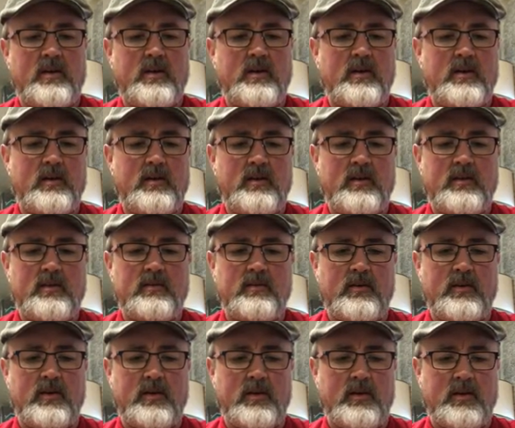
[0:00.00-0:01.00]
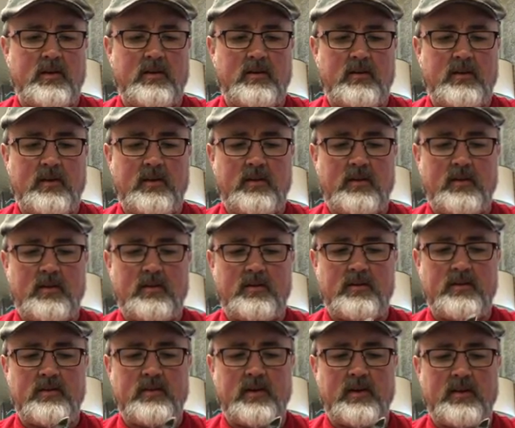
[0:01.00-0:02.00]
out of this one. Right there,
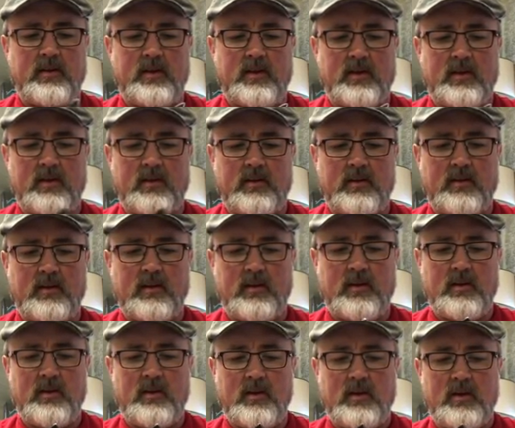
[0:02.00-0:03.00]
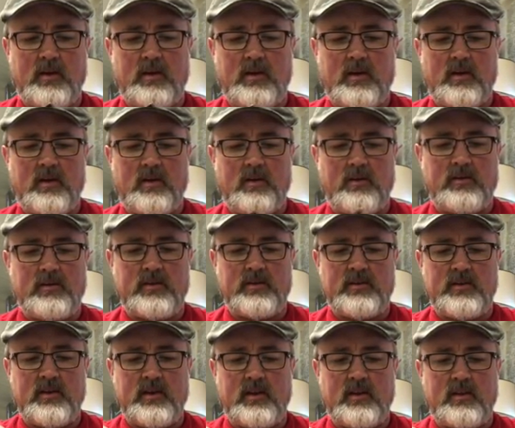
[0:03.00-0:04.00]
just like that. Oh, is
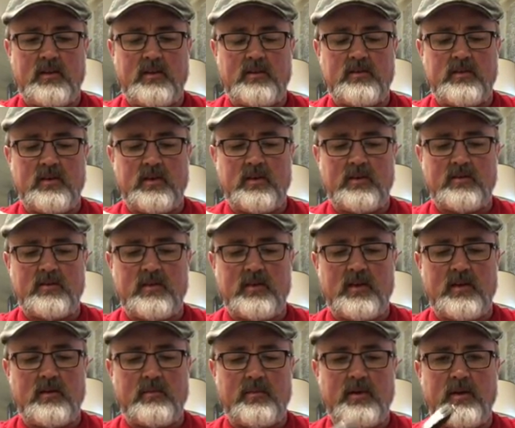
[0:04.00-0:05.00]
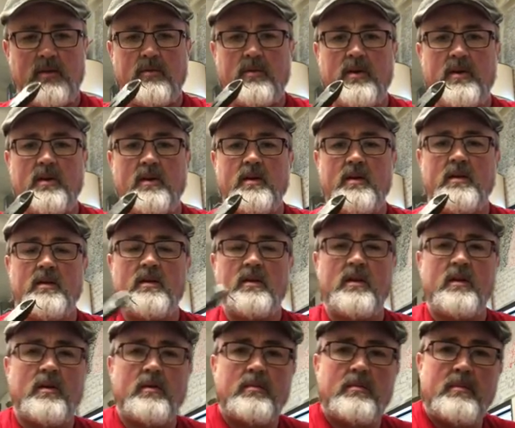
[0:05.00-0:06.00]
this another, this, here's another bent one.
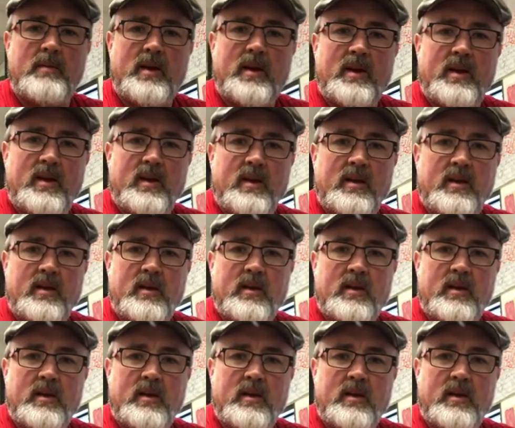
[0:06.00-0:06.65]
Oh man,